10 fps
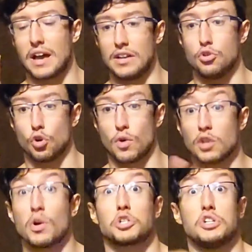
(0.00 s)
And you're
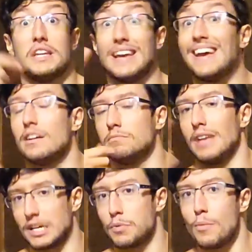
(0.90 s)
going to actually
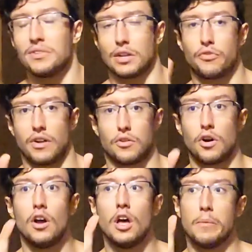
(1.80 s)
experiment that
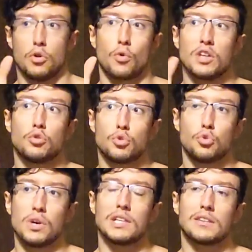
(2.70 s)
failure, but you're going to
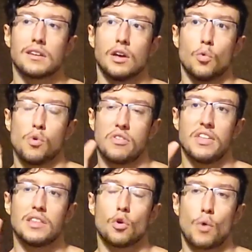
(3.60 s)
do it
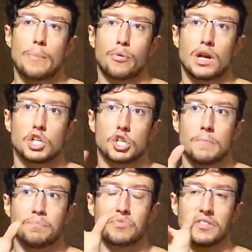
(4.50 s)
within a rep range
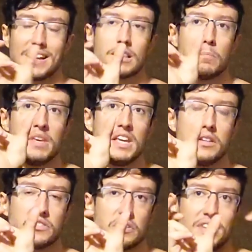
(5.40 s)
that
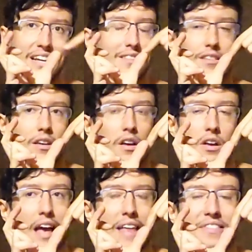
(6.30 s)
means that
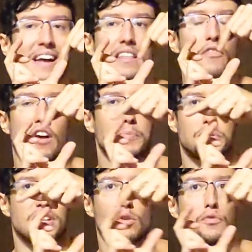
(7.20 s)

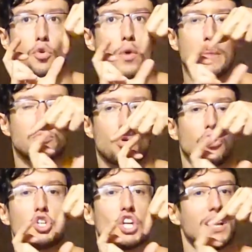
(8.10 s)
95% of the reps were
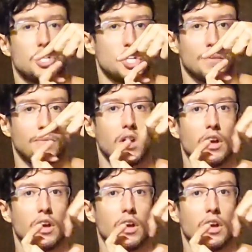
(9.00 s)
not challenging.